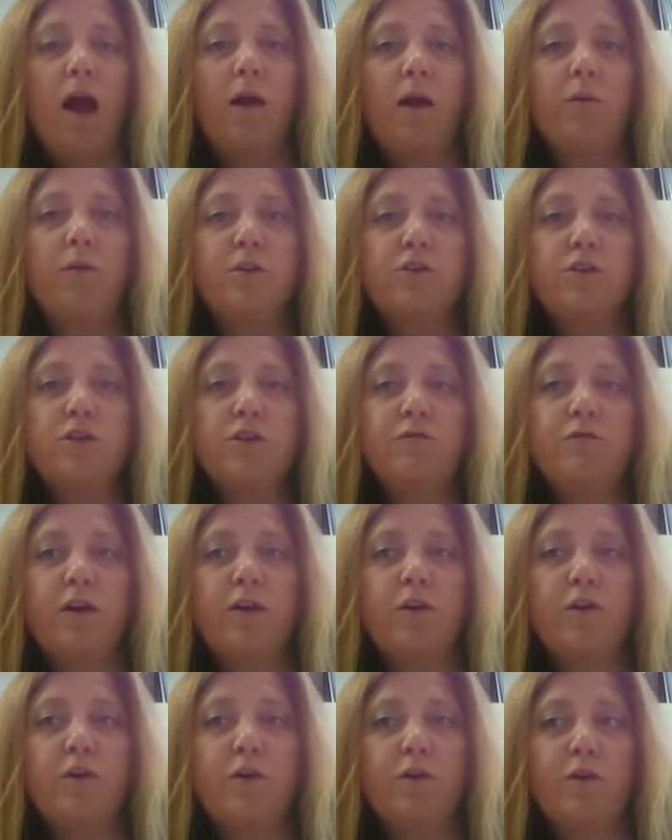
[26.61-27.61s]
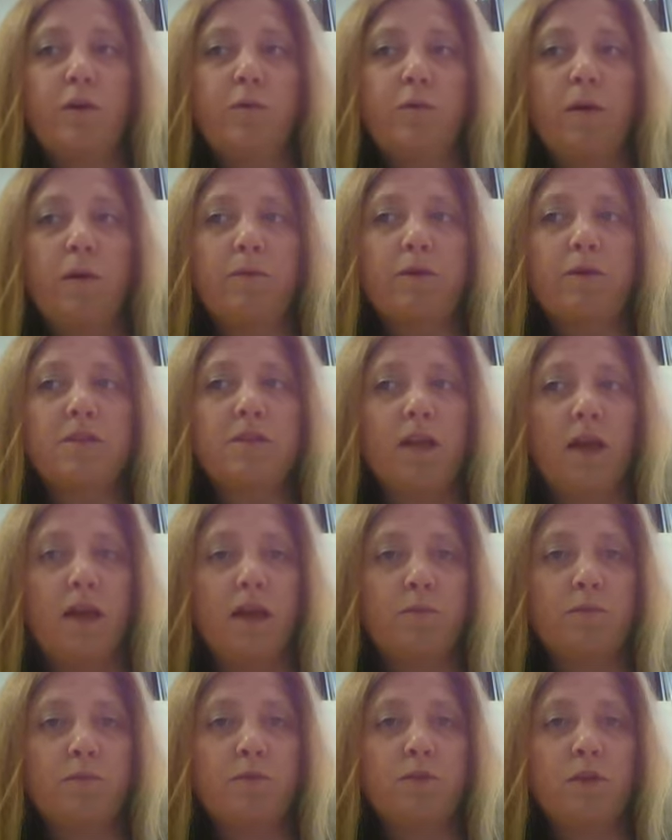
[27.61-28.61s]
I want you to find your group members'
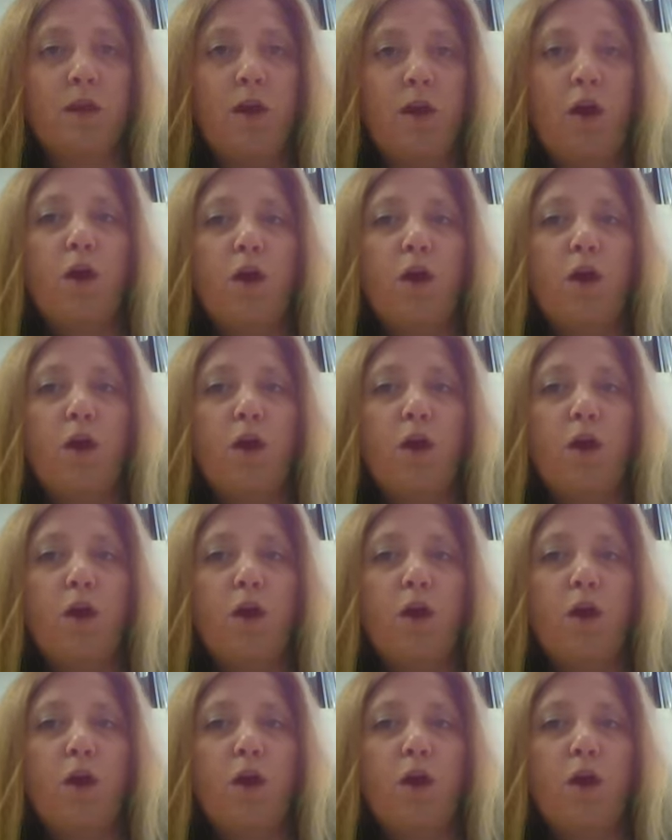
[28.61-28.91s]
names,